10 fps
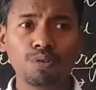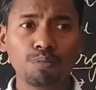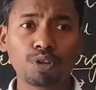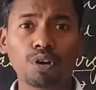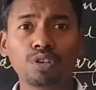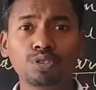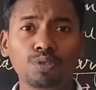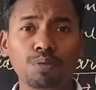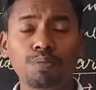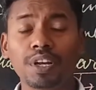because
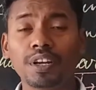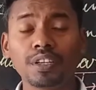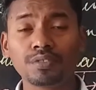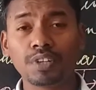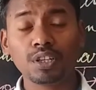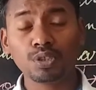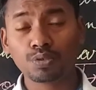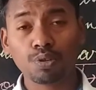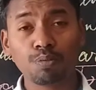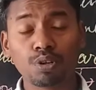your brain is very
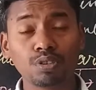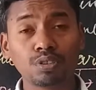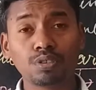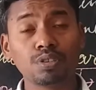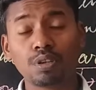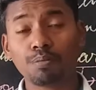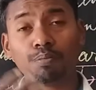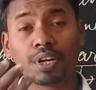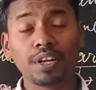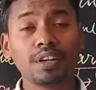useful, because your
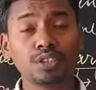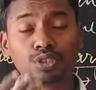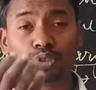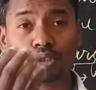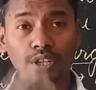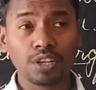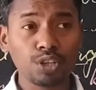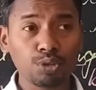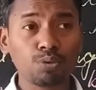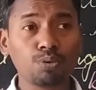brain is in
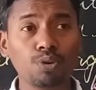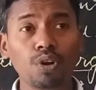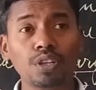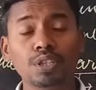you.